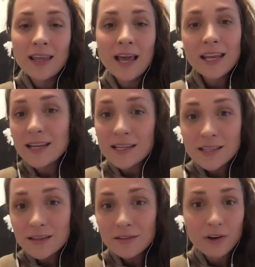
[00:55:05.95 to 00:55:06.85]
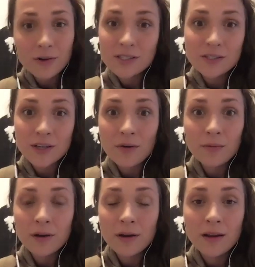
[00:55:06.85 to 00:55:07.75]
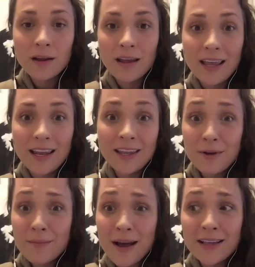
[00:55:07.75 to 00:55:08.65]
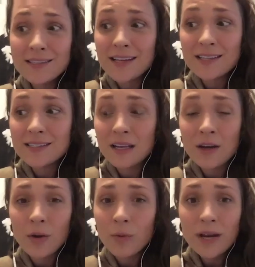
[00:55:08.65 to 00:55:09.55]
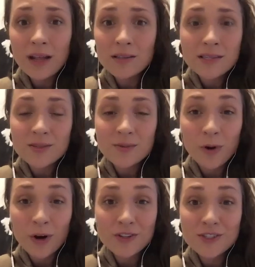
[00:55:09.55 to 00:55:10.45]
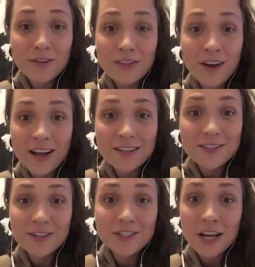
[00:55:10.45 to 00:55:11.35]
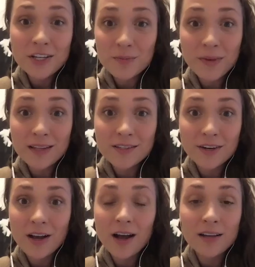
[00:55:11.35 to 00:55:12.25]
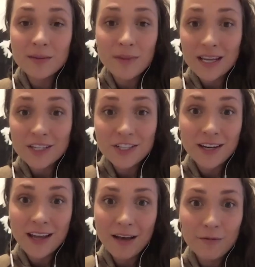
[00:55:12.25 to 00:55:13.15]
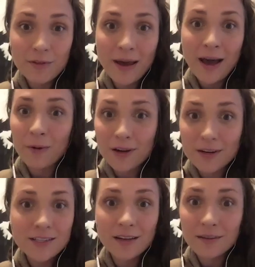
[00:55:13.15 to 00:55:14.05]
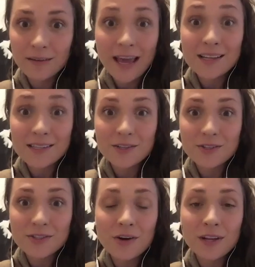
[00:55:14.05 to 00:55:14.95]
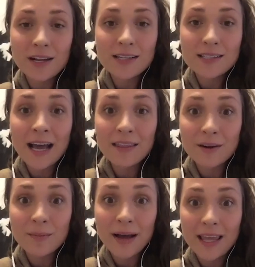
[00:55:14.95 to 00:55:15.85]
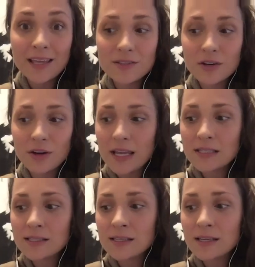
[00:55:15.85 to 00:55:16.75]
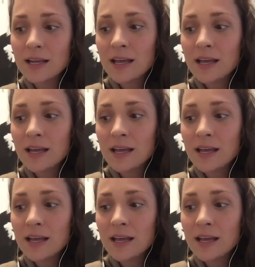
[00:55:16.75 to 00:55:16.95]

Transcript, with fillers: Yet he doesn't throw a stone. And he reminds us that no one else's words or thoughts or judgments or condemnation have the power to cast mm-hmm. a stone at us either by his grace.